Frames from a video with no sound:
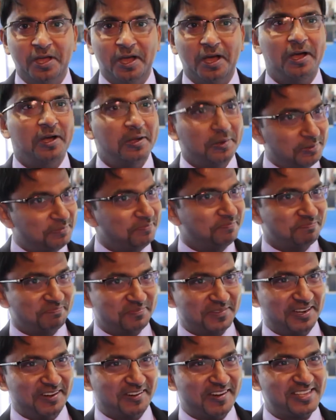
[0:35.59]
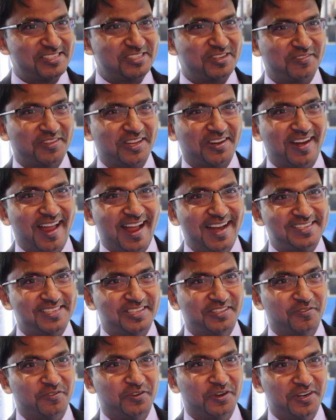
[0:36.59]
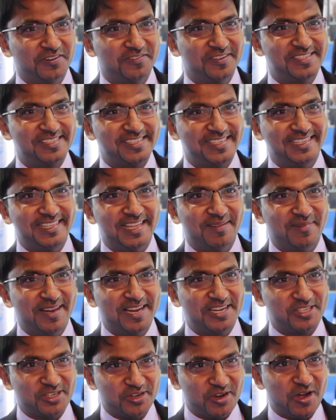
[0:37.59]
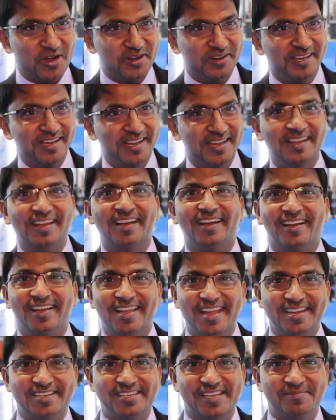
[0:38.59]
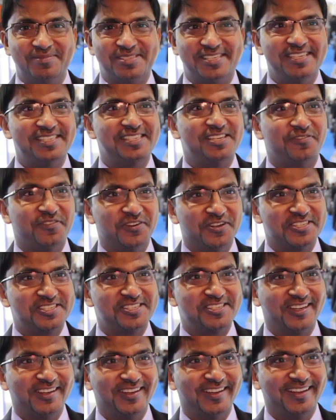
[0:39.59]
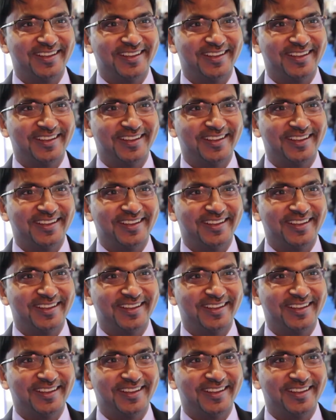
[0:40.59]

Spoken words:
The rest of the clients and the world will see them later on. ATM sees it first.